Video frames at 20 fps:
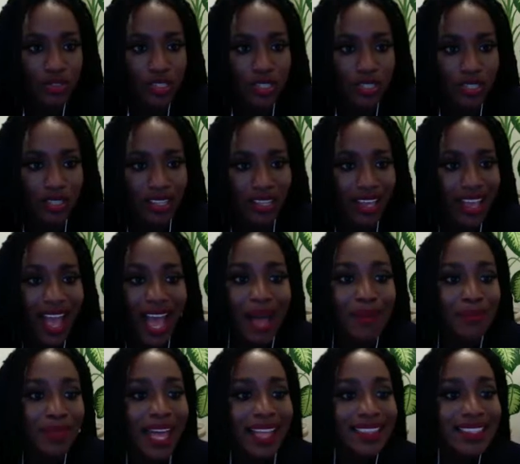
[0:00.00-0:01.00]

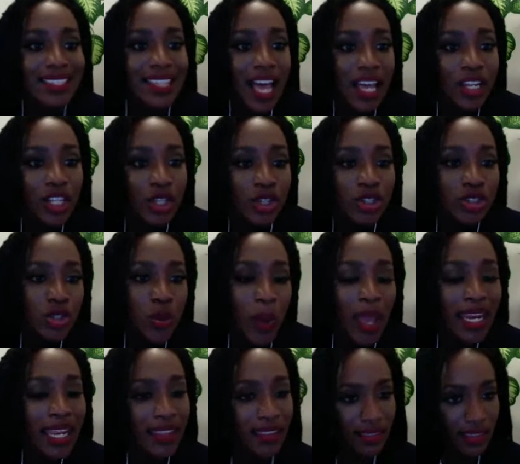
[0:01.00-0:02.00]
to do
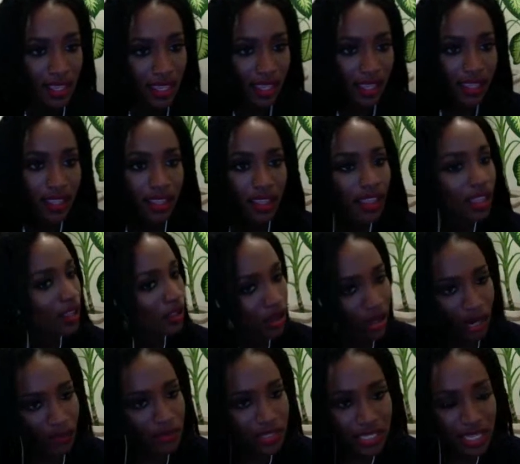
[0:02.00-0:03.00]
anything.
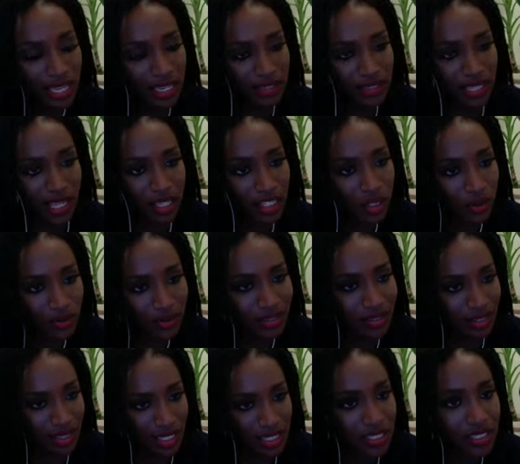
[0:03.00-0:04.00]
All I'm telling you is
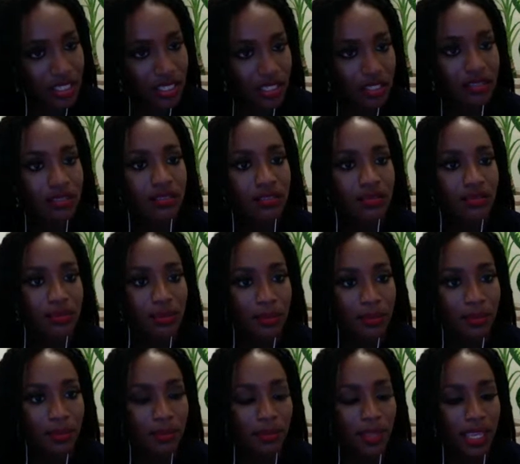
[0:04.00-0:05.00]
just listen.
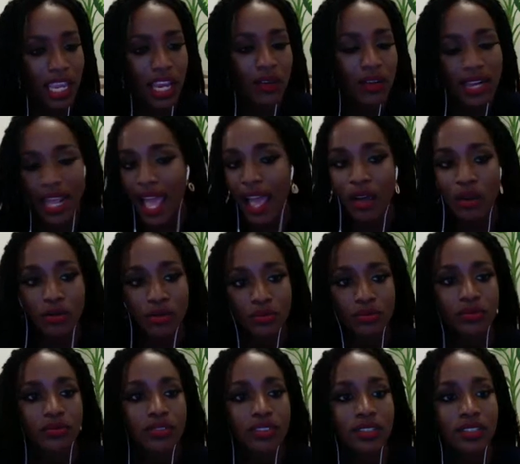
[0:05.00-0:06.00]
Hear it out.
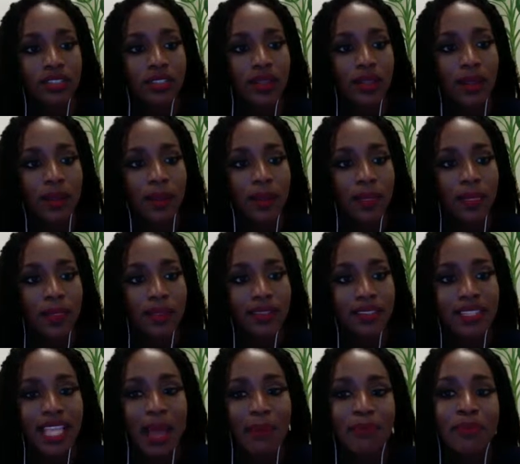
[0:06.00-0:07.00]

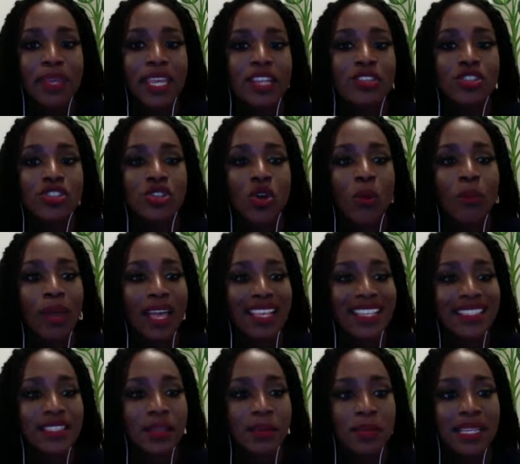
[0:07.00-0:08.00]
Stop being so
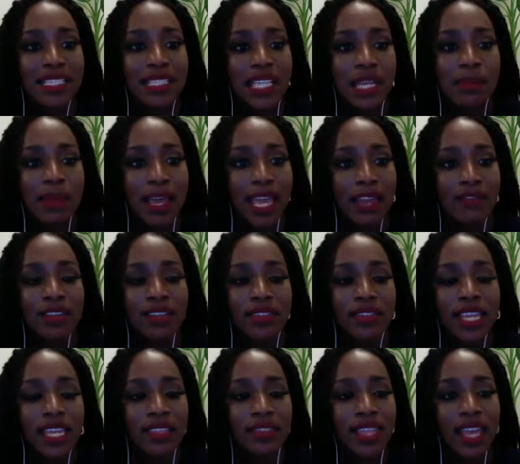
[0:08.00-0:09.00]
pessimistic about
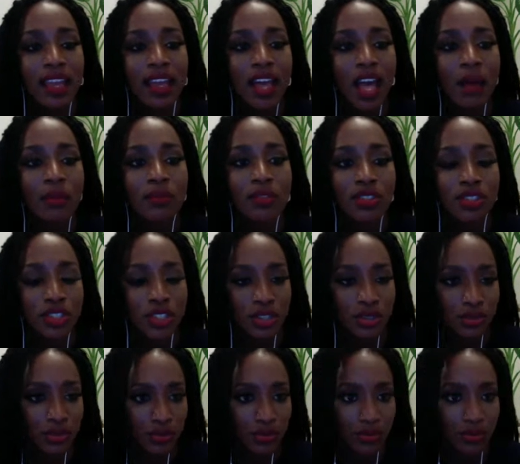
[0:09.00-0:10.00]
everything that comes to you.